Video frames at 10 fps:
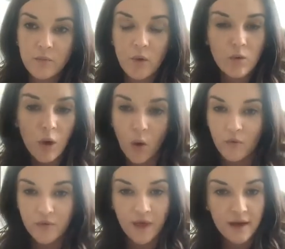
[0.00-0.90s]
won't go
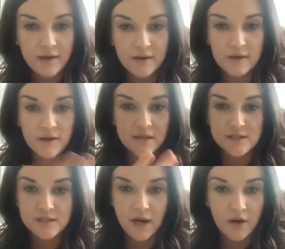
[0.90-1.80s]
over that in its
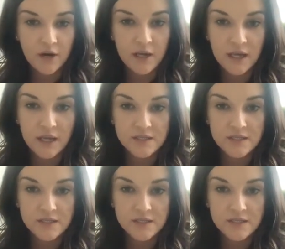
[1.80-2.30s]
entirety again.